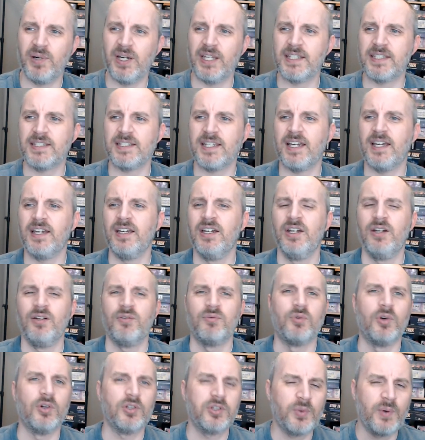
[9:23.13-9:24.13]
But
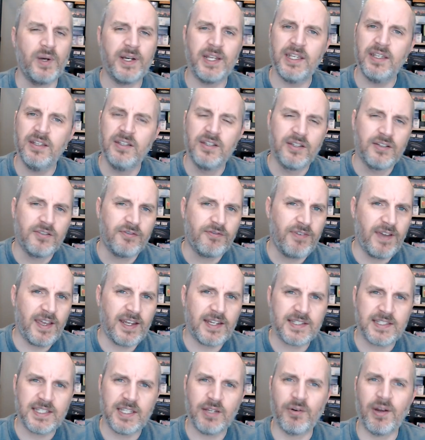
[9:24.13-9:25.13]
Roll20,
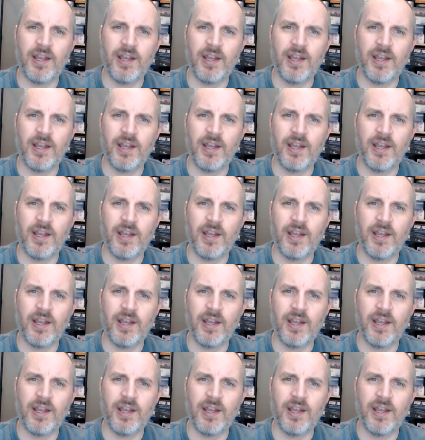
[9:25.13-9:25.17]
Fantasy